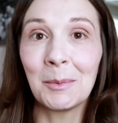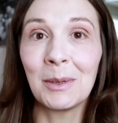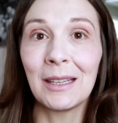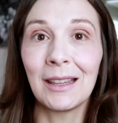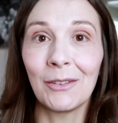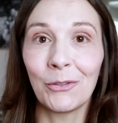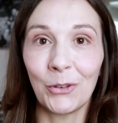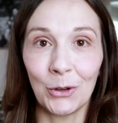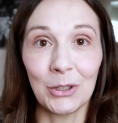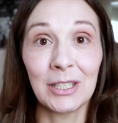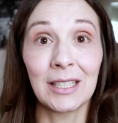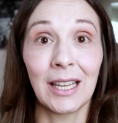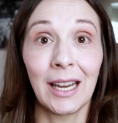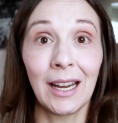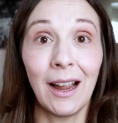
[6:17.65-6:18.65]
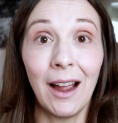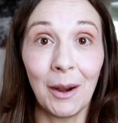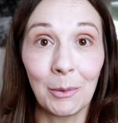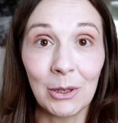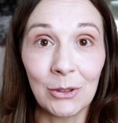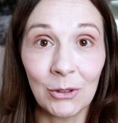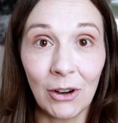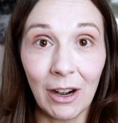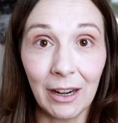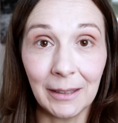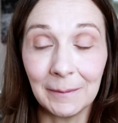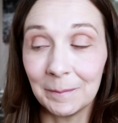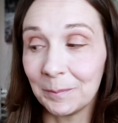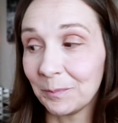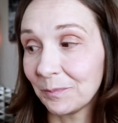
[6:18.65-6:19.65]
be the first thing I would try.